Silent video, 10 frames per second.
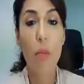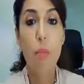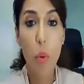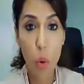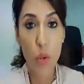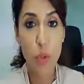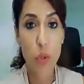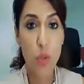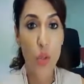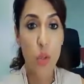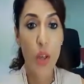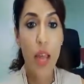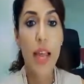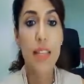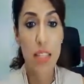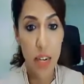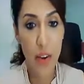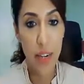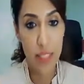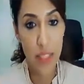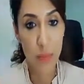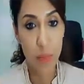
books as a director.